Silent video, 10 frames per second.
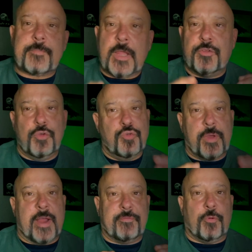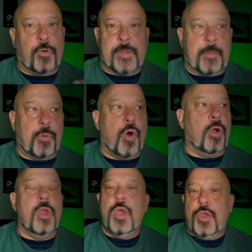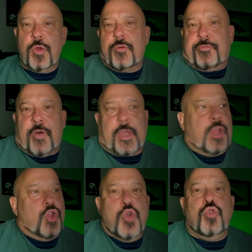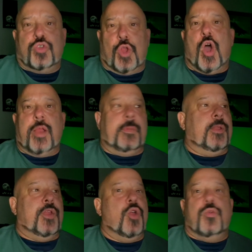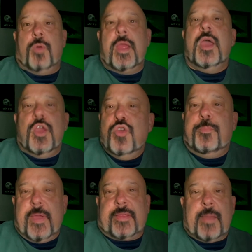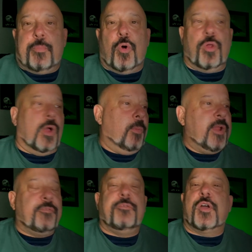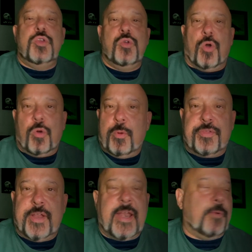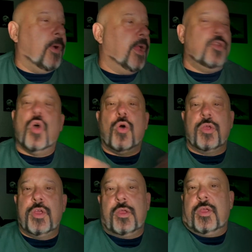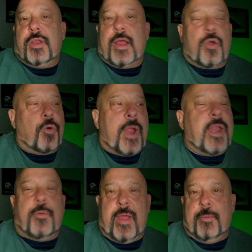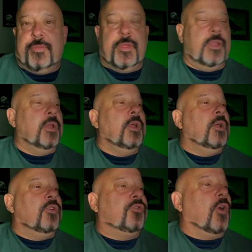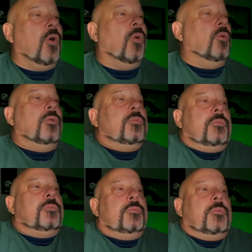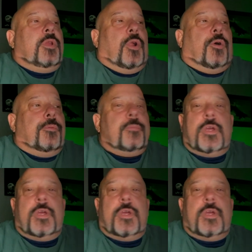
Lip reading: dude, you got to fall on that ball. You're a fucking huge lineman, dude. You pick that ball up. Where the fuck you going with it anyway? No, you're not going anywhere with it. So, you know,